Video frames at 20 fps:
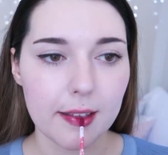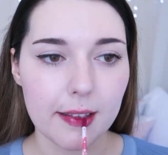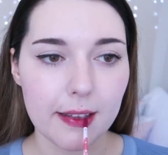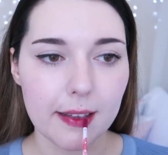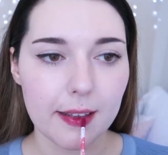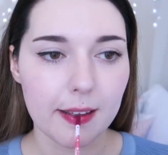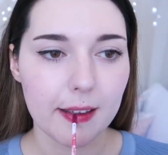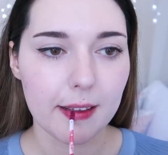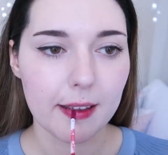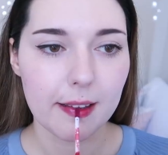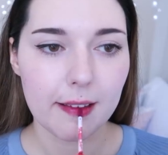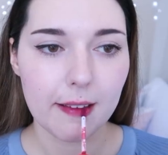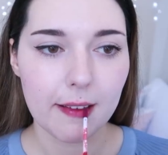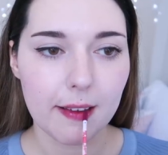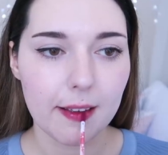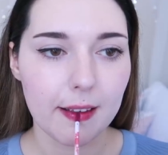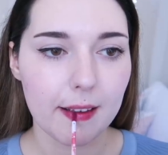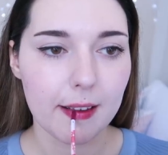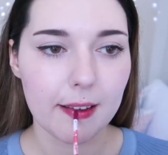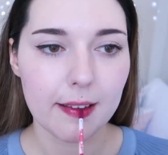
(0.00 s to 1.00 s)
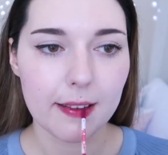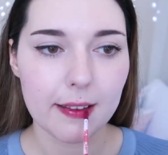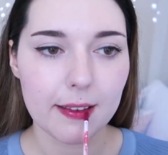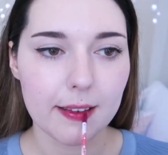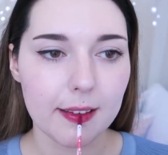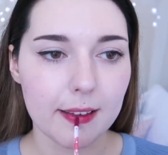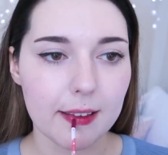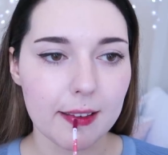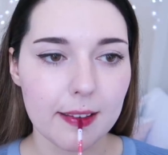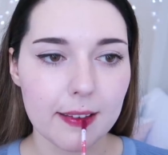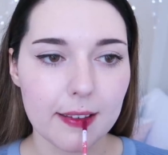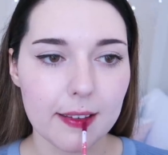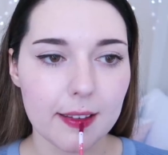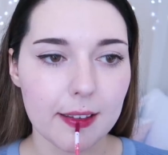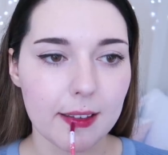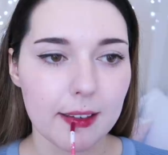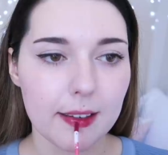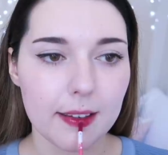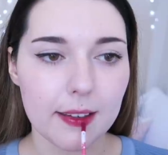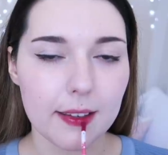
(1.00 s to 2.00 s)
and it's a little dustier in colour.
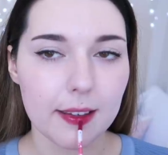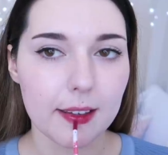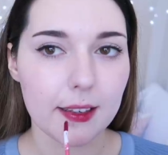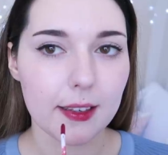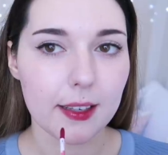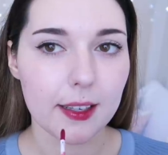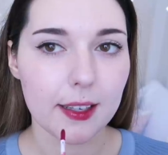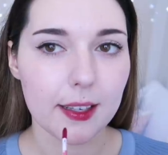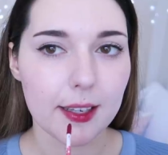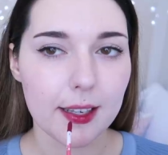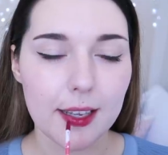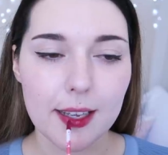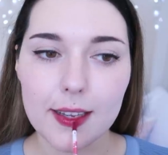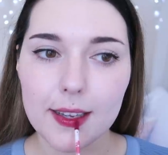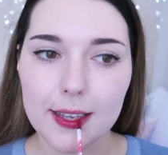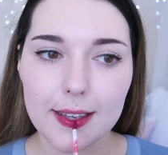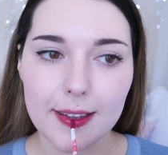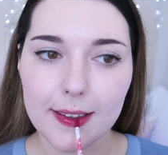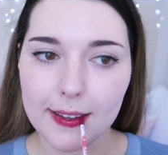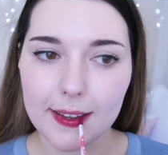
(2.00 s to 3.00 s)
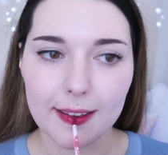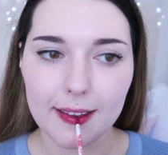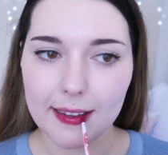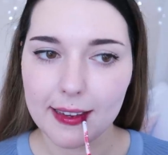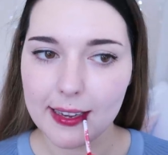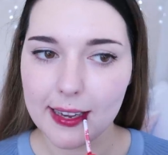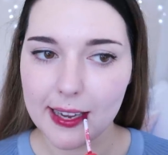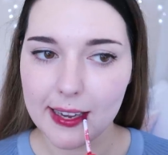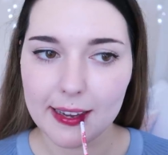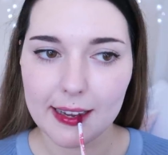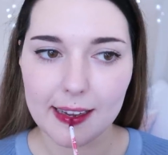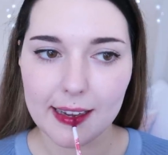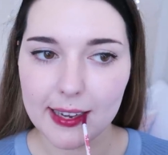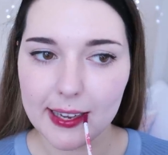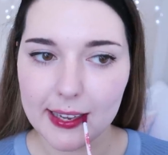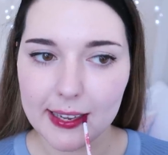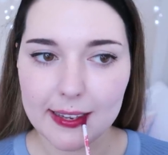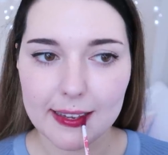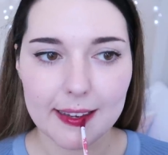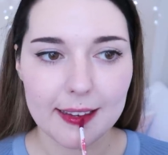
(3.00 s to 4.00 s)
This shade also has a
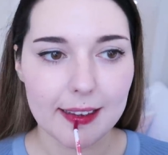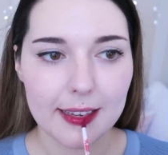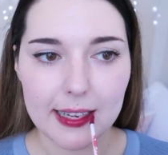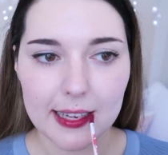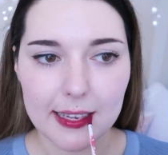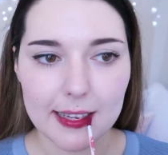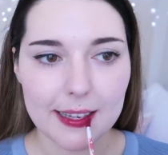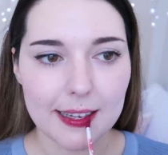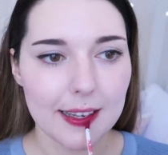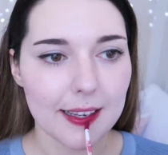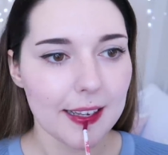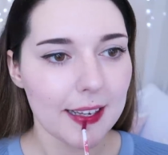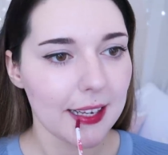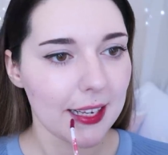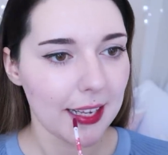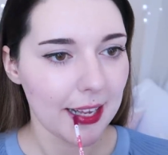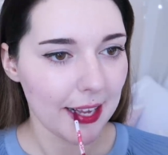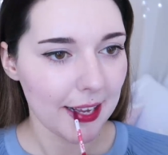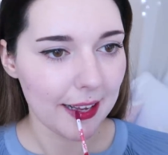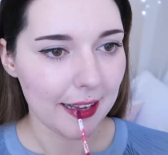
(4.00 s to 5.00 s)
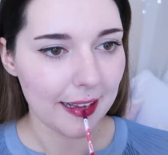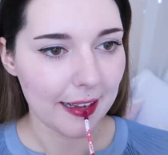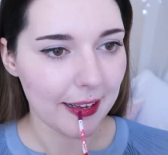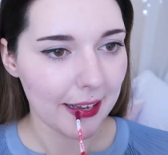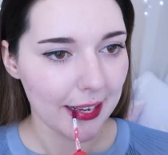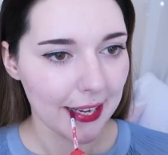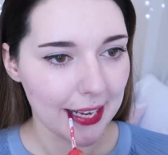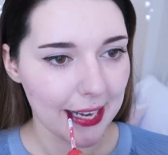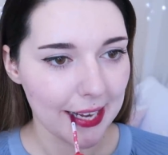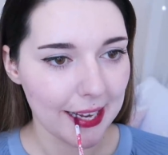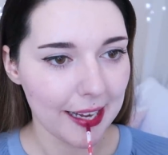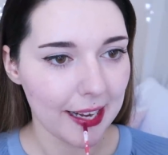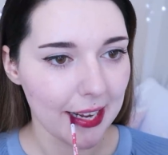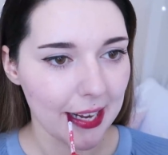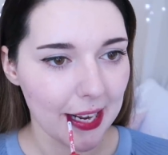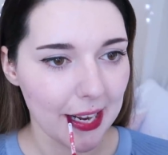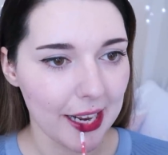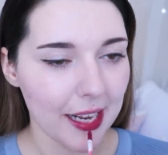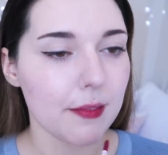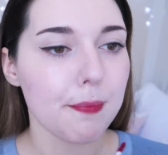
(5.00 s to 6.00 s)
milk or cream formula, and I find
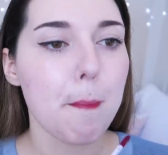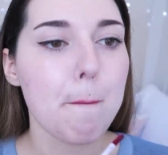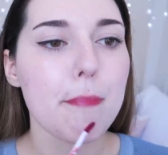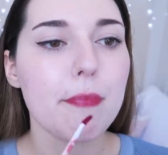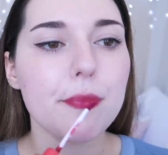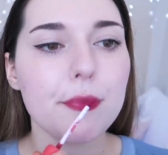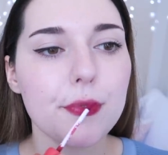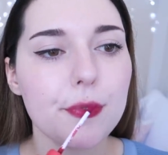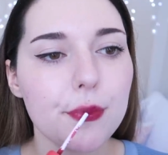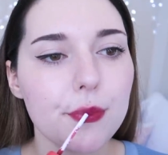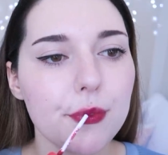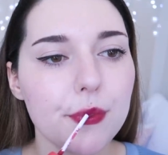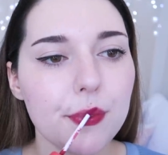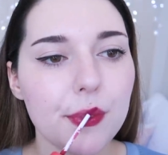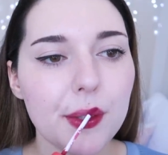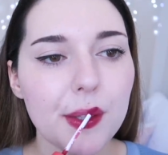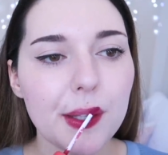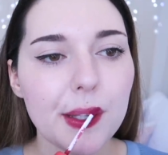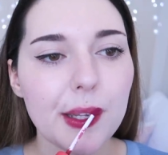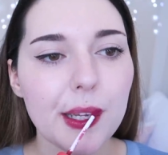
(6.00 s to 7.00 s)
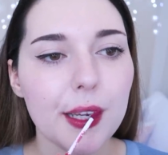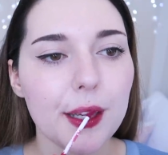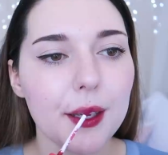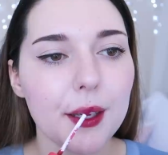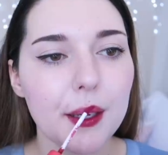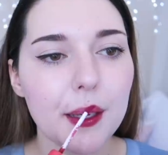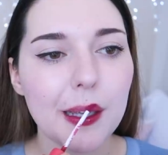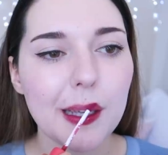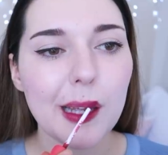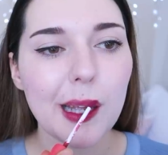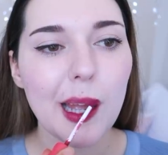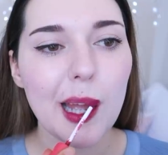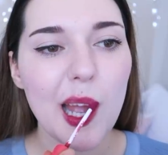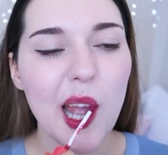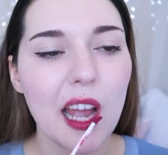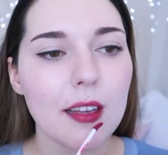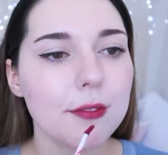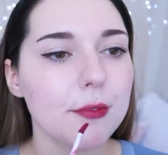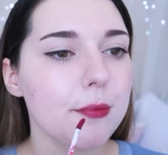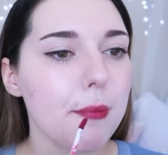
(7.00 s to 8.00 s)
that these milk formulas look a lot
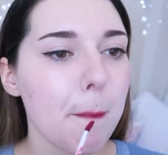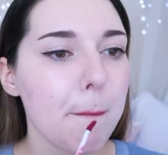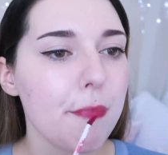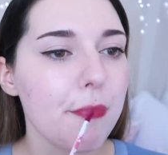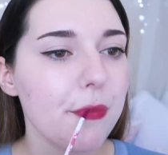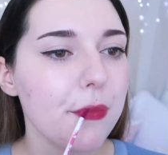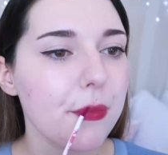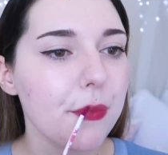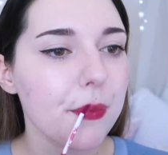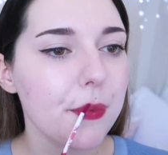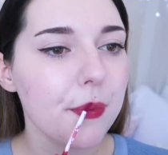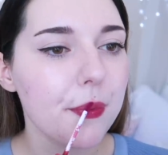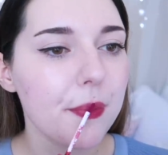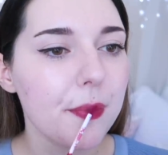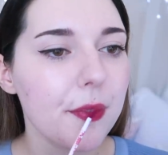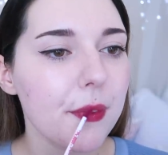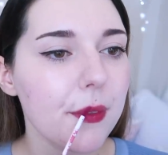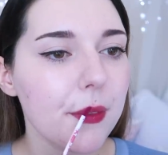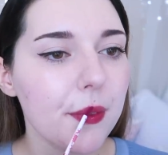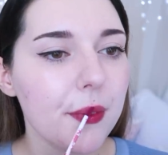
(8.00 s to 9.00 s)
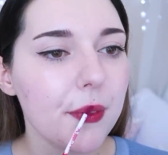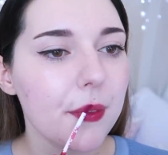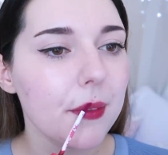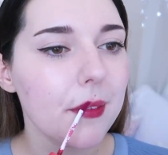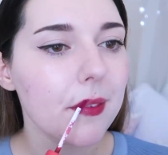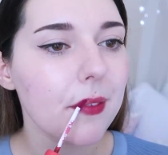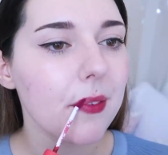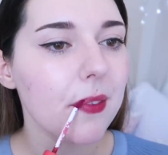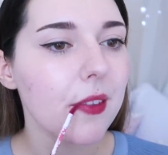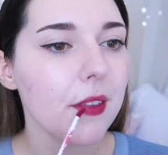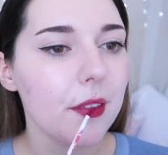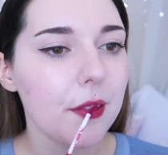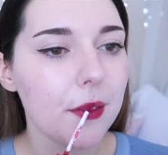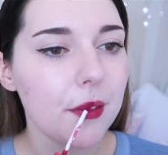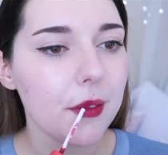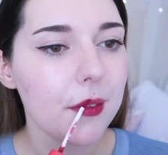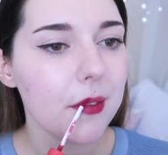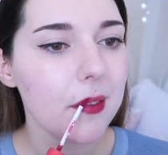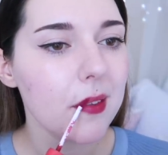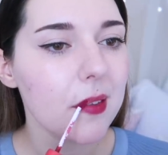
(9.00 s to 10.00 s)
nicer on my lips than the watery or
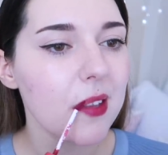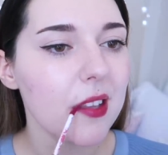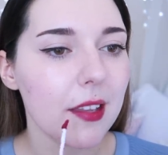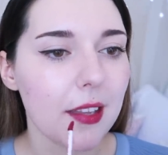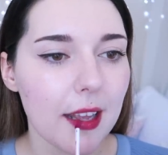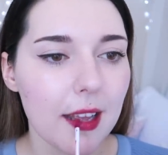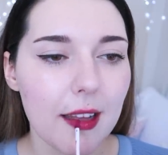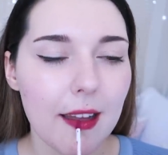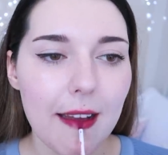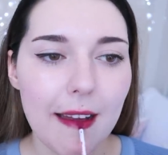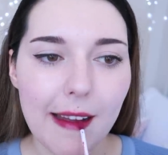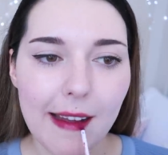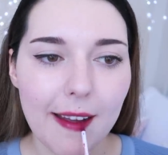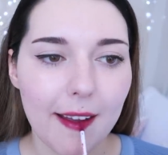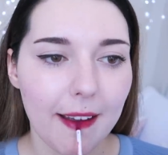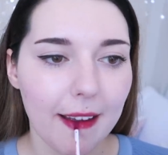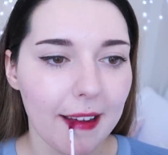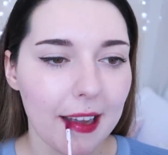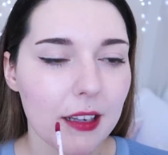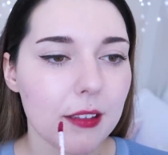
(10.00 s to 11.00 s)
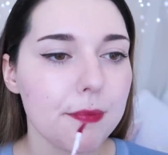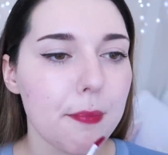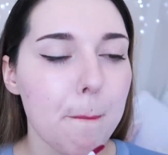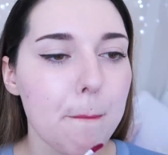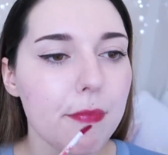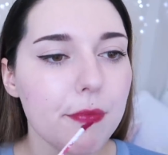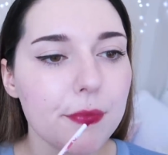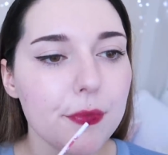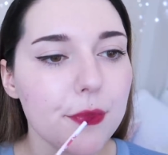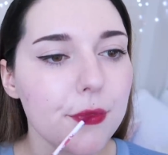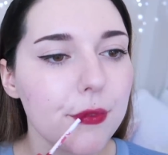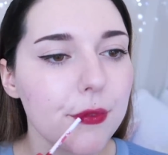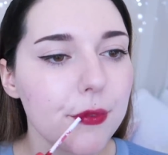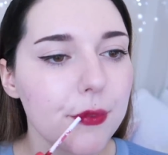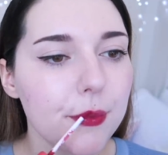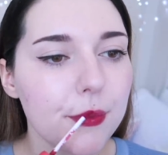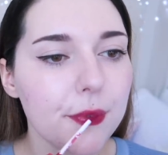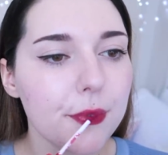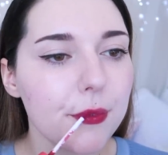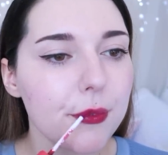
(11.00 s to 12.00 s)
gel formulas do. They
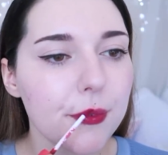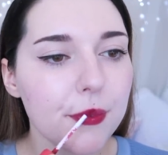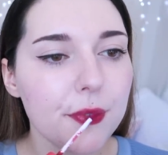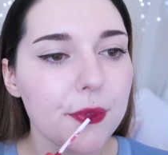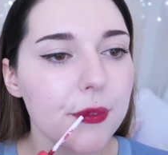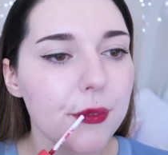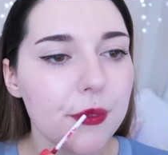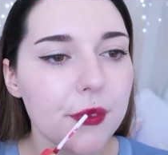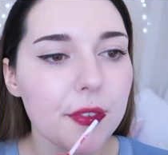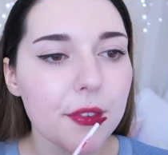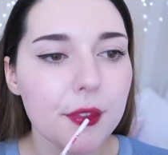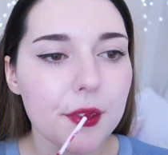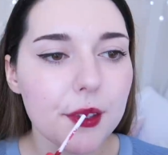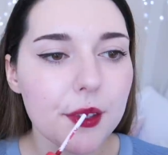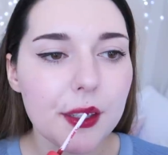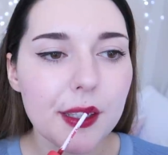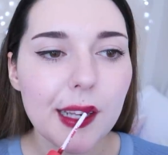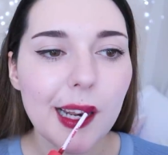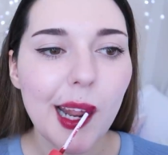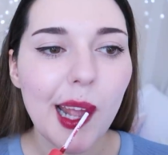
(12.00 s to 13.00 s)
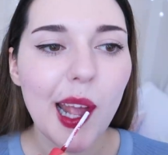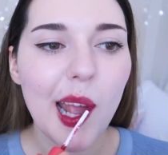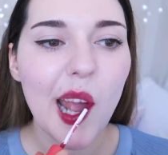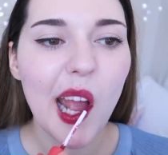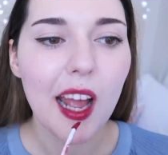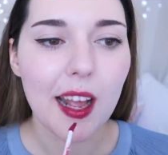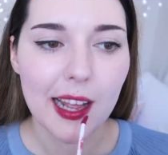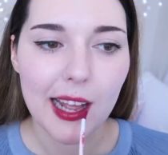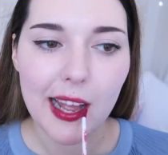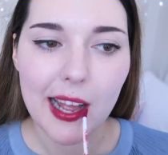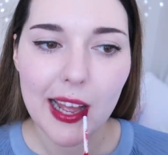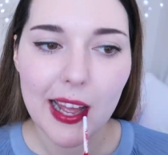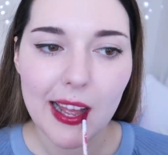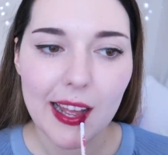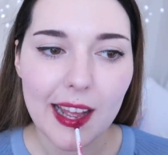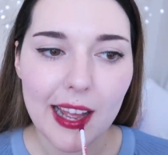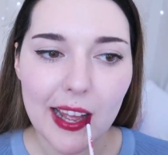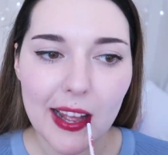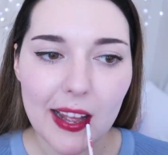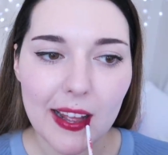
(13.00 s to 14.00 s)
adhere better and they need a lot less
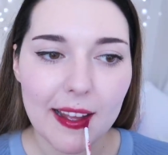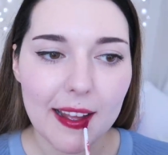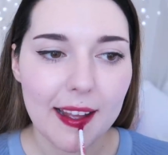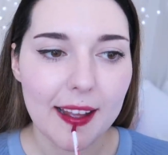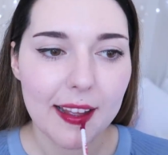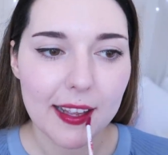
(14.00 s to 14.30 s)
lip prep.